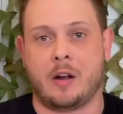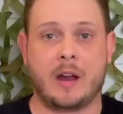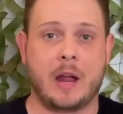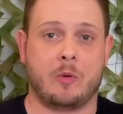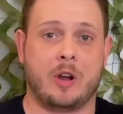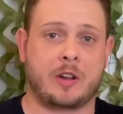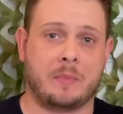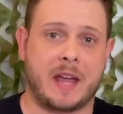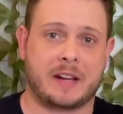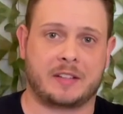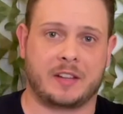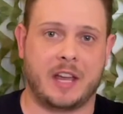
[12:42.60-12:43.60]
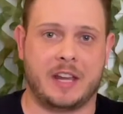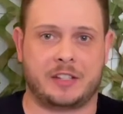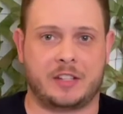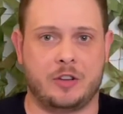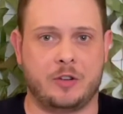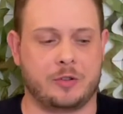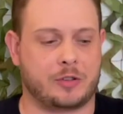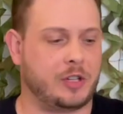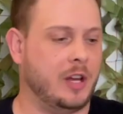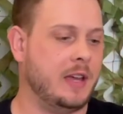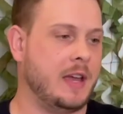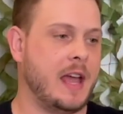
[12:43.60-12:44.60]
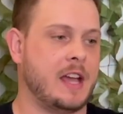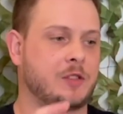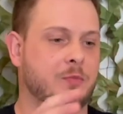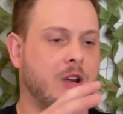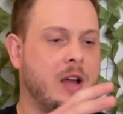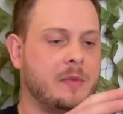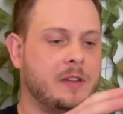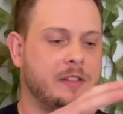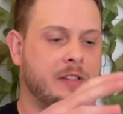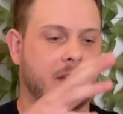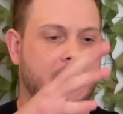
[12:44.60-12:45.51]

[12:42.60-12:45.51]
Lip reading: Welcome back to the Hasty Hooch. As promised,